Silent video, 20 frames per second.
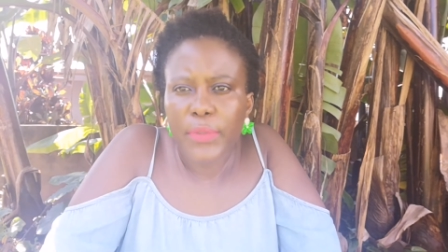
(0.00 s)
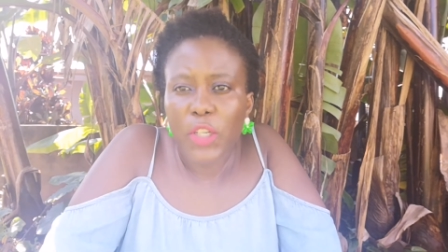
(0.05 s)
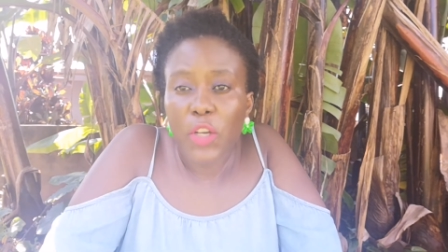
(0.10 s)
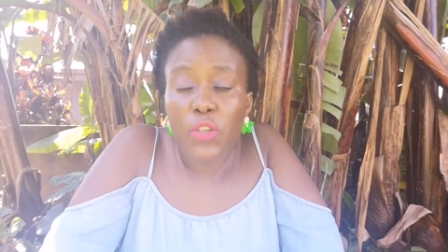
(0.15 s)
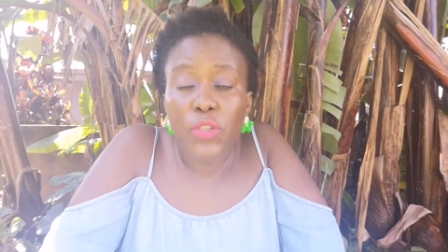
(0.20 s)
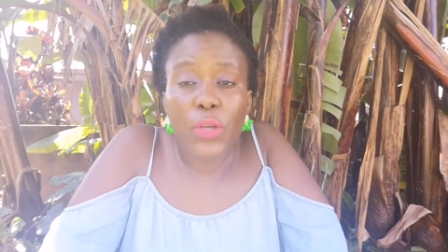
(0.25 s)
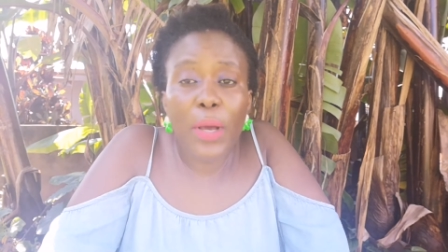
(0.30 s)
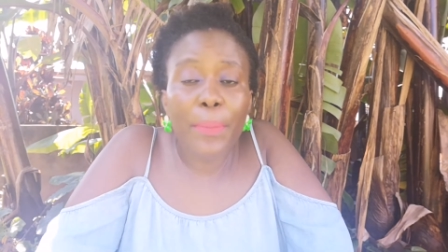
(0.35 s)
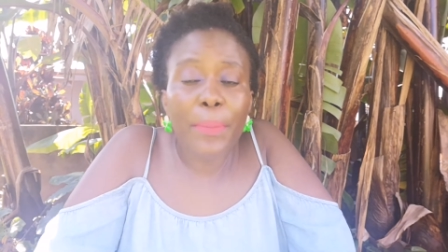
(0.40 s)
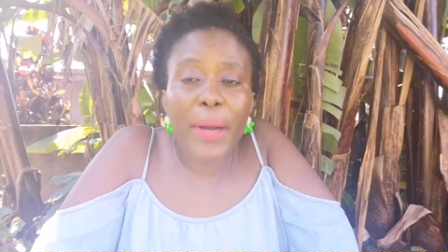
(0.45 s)

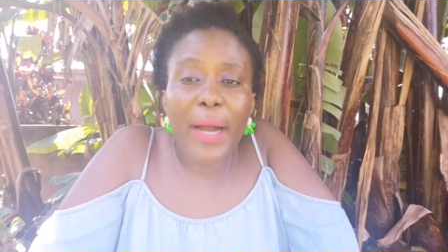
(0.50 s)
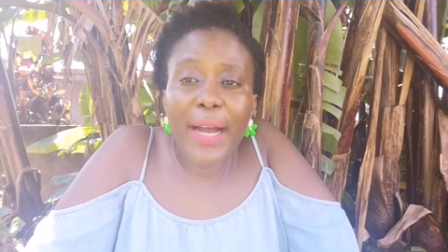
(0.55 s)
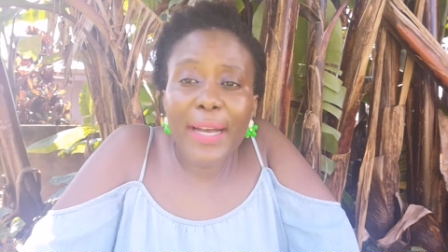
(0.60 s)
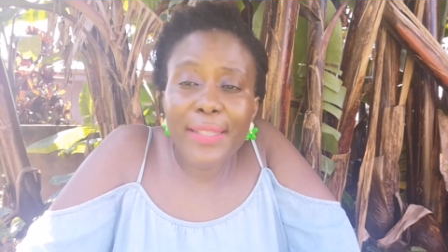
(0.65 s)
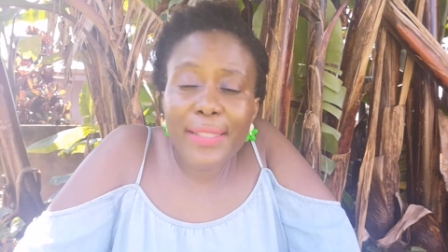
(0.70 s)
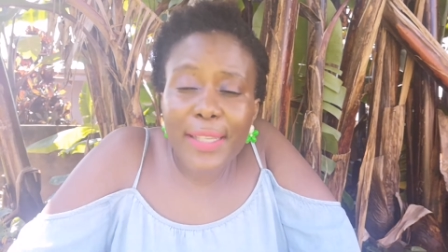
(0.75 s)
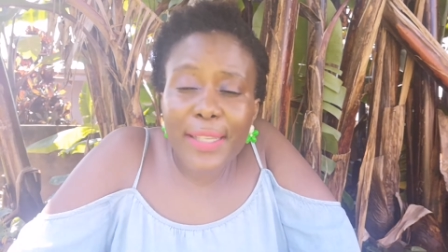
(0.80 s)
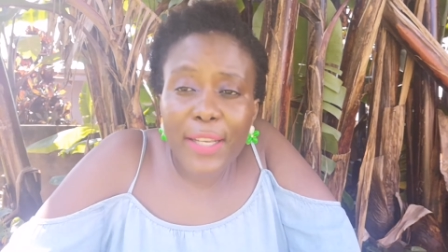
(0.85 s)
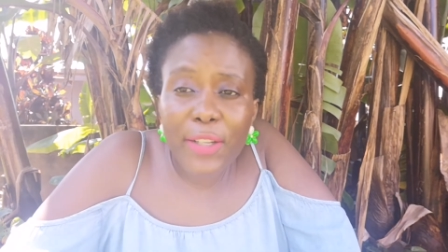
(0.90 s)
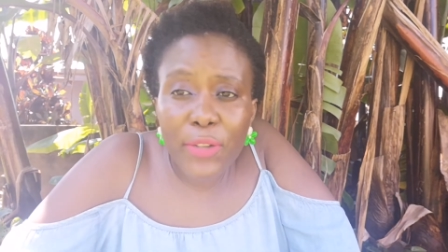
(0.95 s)
So I'm
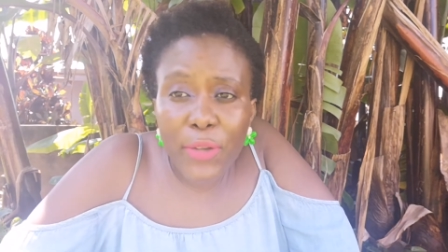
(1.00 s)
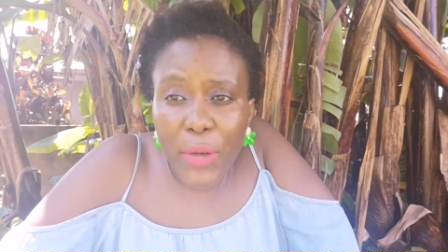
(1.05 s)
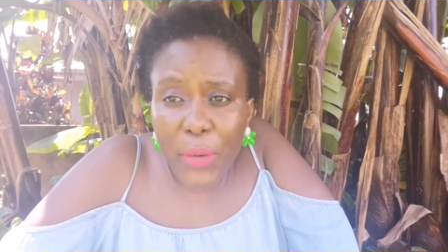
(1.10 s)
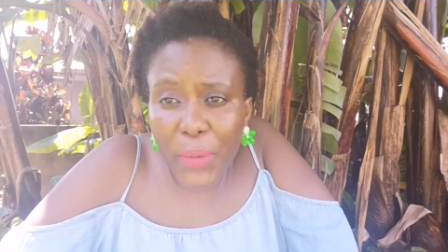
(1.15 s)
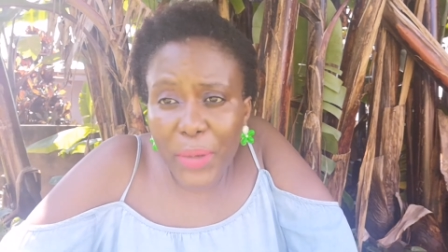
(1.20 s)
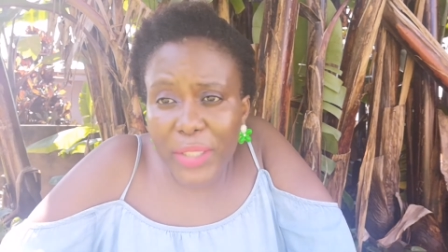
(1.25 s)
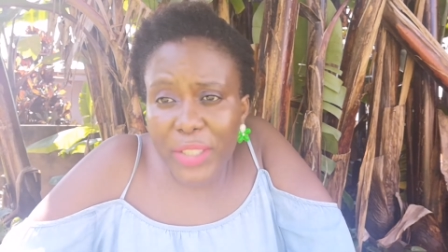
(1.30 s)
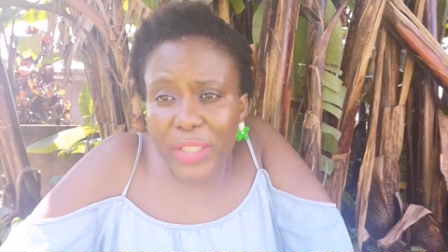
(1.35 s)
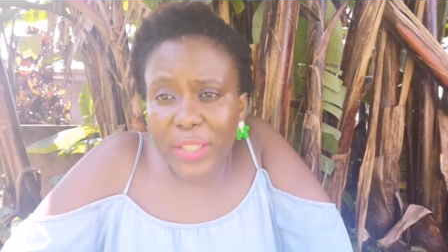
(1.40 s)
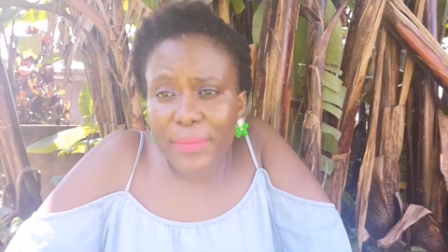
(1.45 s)
asking you a
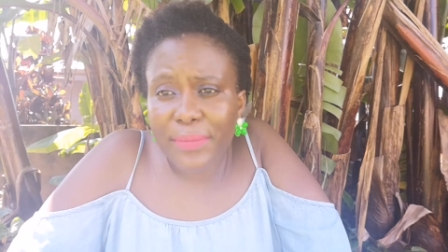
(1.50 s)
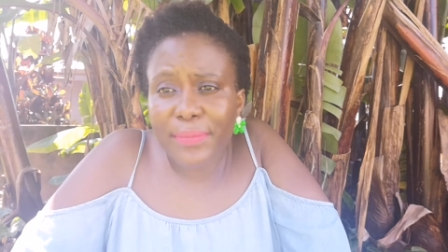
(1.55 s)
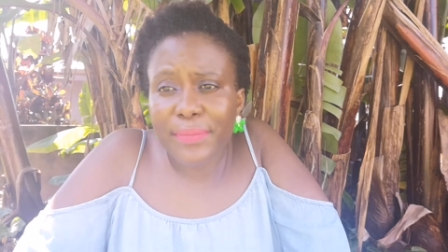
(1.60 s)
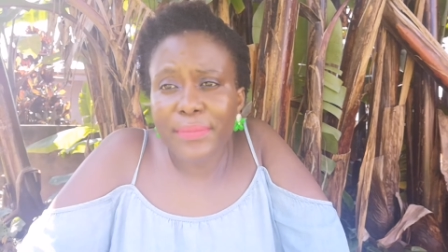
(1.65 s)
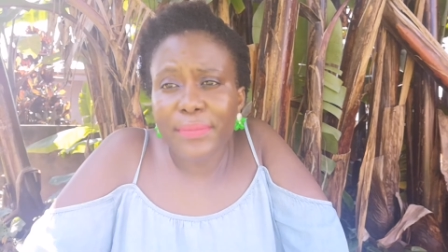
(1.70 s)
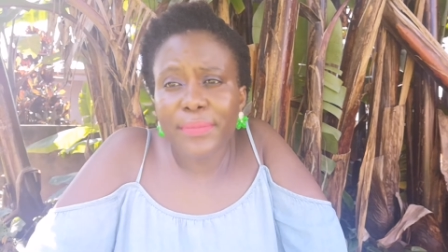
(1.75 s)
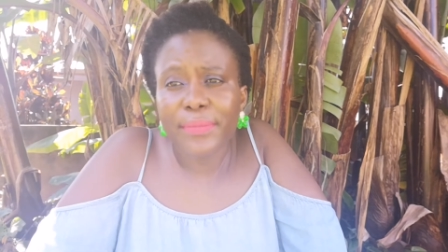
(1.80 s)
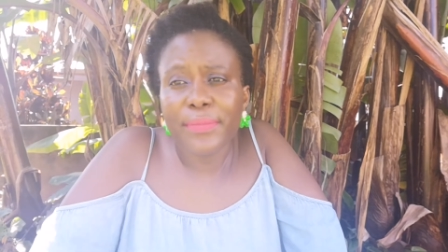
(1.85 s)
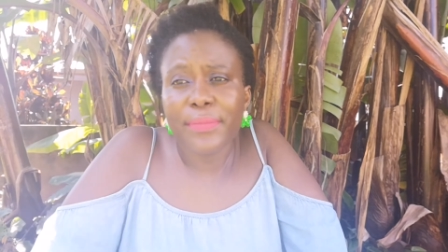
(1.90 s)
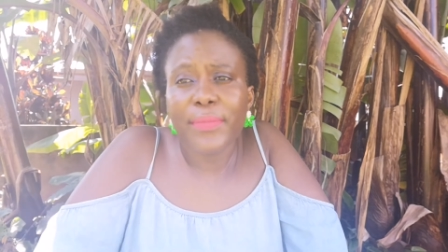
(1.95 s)
question.
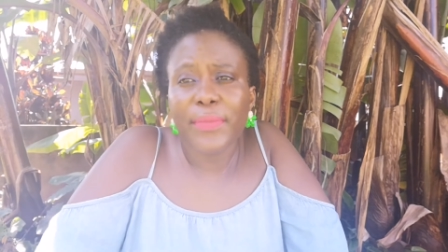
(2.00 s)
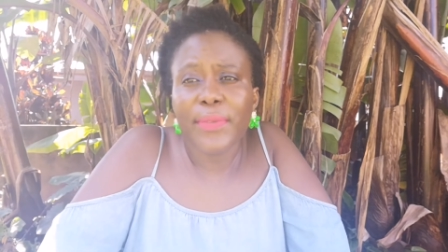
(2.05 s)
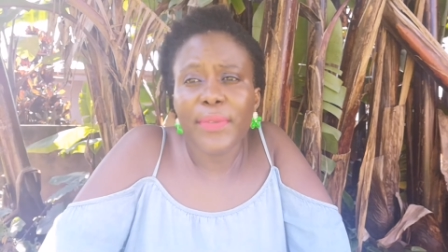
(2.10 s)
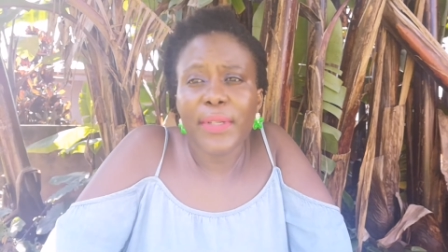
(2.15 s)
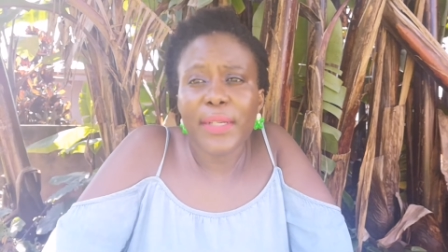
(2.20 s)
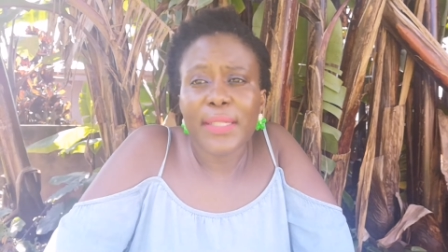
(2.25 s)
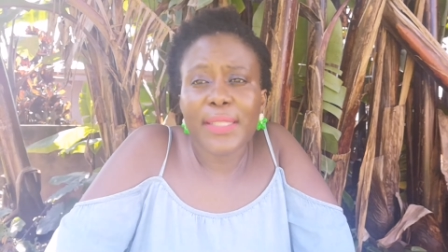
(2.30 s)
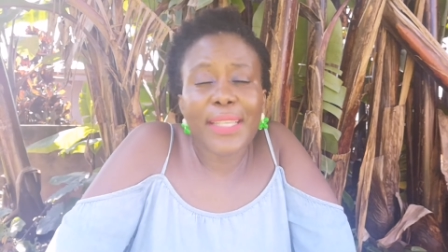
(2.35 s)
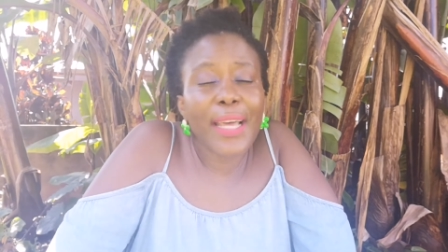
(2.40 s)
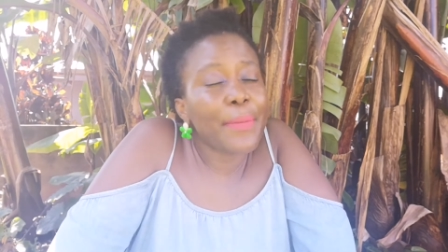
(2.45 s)

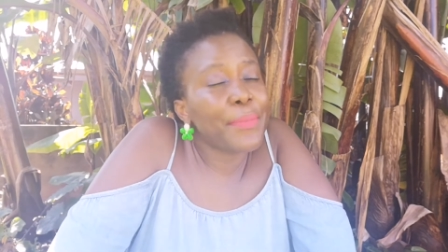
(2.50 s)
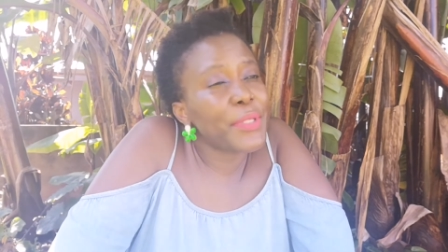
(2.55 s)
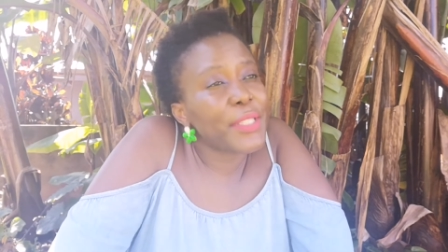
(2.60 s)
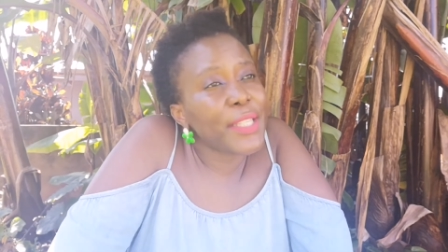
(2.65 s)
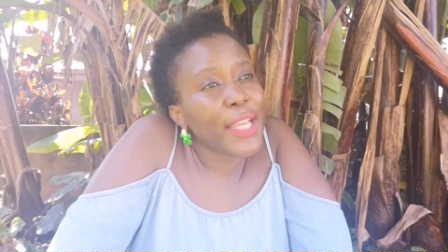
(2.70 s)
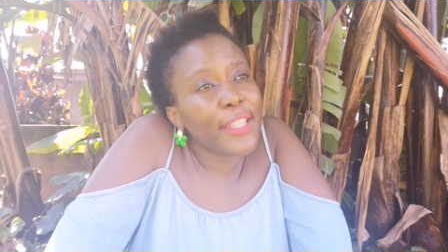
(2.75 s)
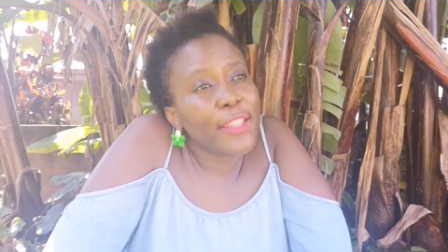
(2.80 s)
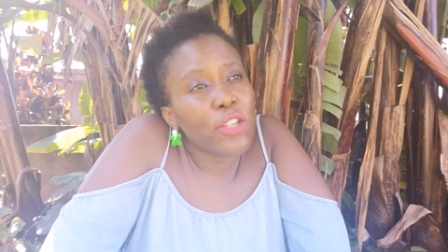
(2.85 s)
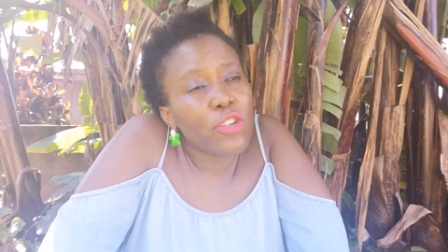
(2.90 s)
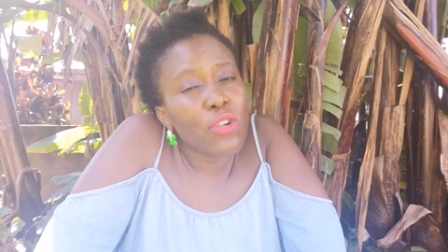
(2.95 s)
Some
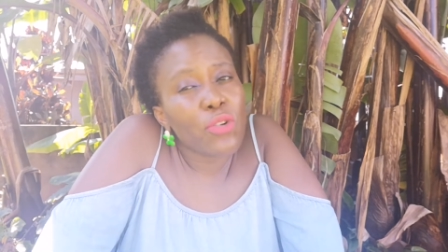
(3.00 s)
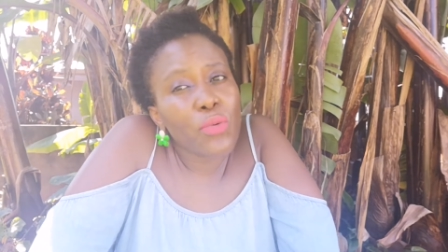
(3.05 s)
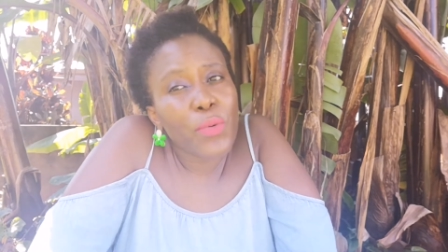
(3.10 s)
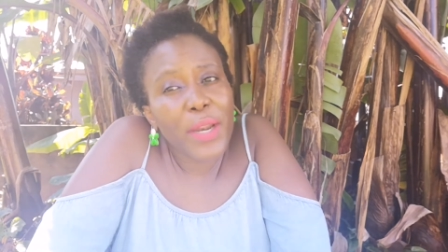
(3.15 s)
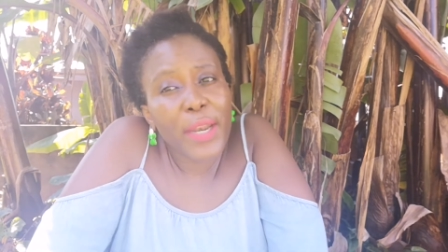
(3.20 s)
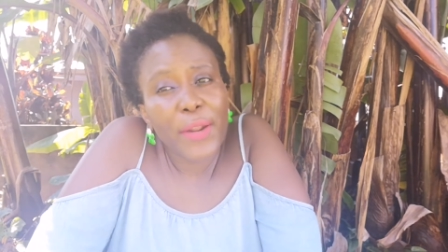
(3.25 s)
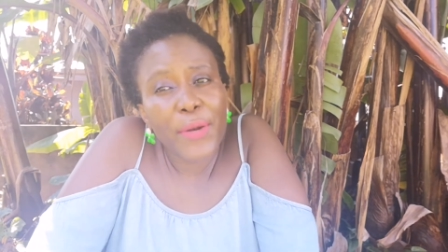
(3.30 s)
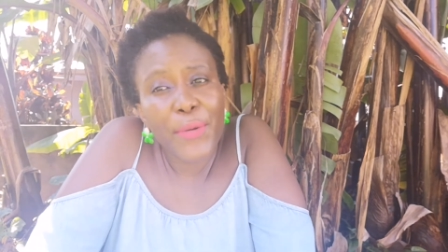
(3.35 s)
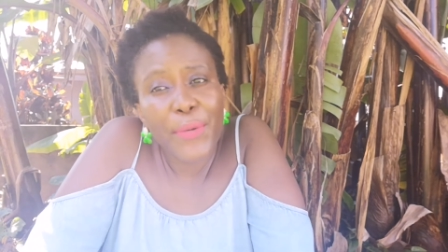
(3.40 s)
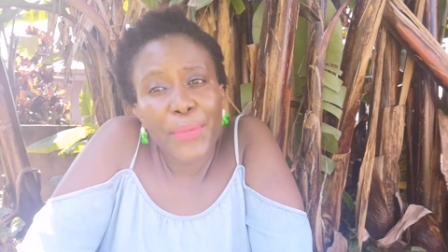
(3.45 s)
say they don't
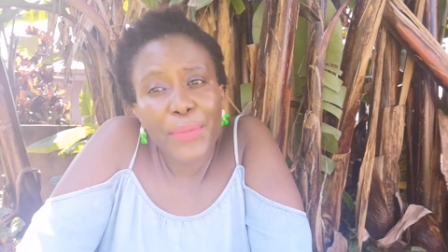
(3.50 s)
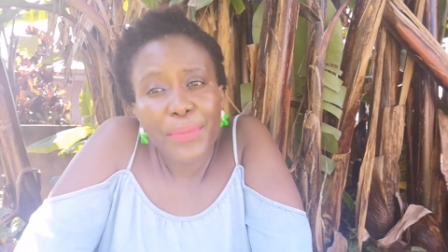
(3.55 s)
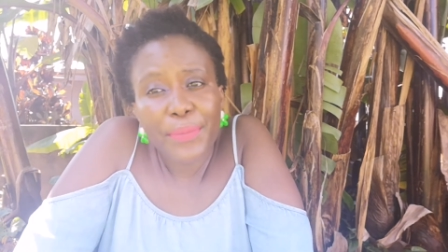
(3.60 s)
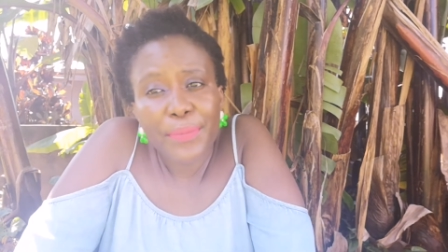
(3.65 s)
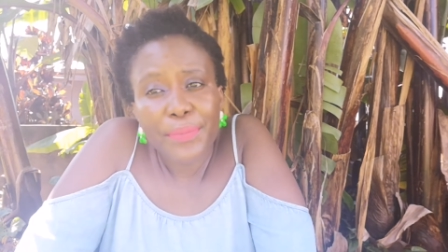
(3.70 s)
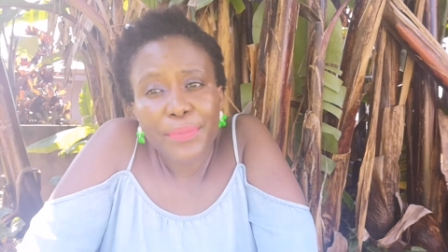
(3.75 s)
want to know.